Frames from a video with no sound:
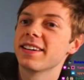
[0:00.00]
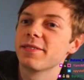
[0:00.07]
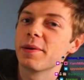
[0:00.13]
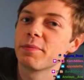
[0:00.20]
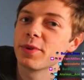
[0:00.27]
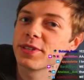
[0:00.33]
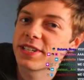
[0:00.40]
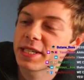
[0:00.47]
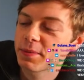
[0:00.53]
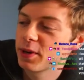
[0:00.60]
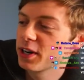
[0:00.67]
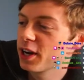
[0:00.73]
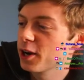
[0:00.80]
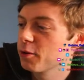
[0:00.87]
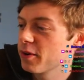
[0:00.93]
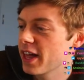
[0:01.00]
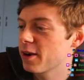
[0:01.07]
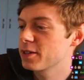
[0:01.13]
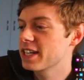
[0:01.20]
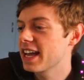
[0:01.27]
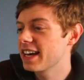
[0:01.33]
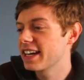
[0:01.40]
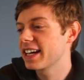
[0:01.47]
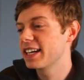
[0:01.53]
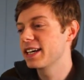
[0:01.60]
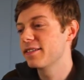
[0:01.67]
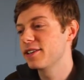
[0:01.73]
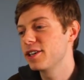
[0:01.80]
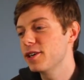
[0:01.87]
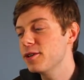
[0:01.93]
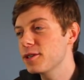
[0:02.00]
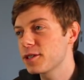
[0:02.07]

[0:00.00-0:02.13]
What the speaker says: 1.6.0 without telling any of you,